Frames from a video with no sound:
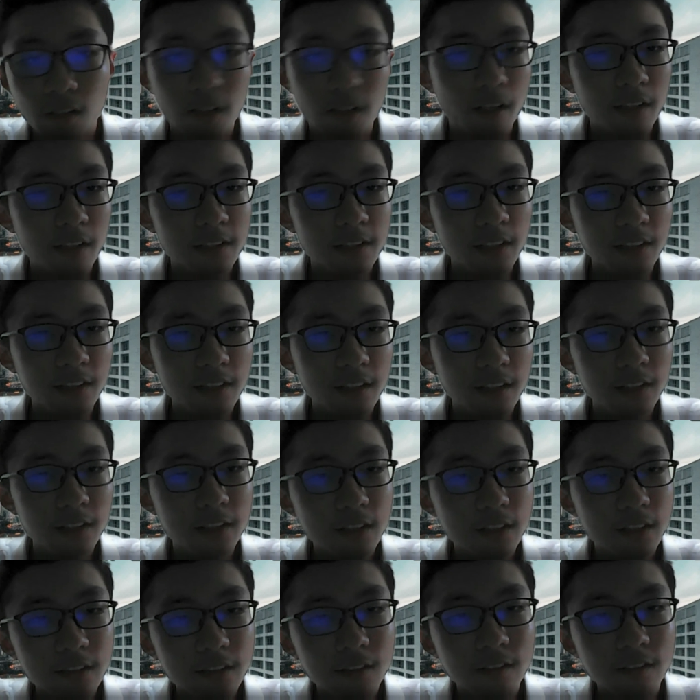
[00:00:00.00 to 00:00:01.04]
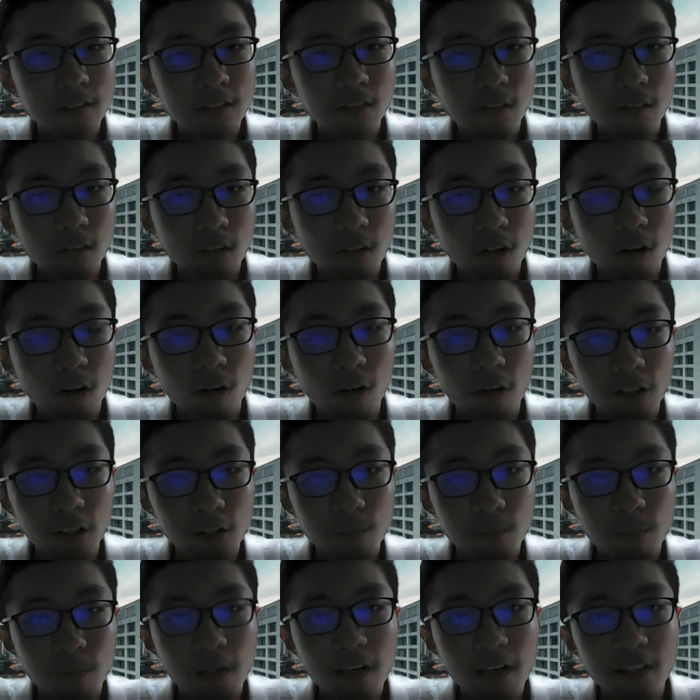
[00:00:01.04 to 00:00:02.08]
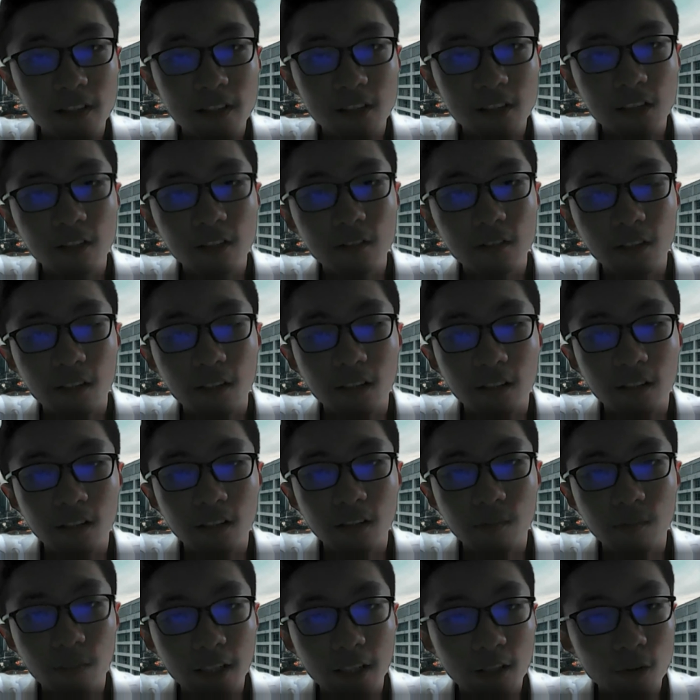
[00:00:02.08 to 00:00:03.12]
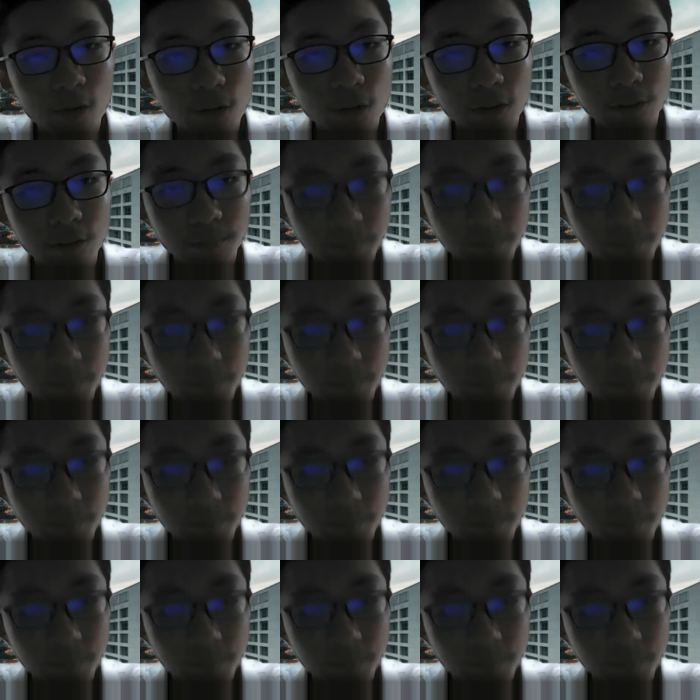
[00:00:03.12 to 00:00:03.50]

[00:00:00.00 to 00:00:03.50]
suggestion or explanation very good.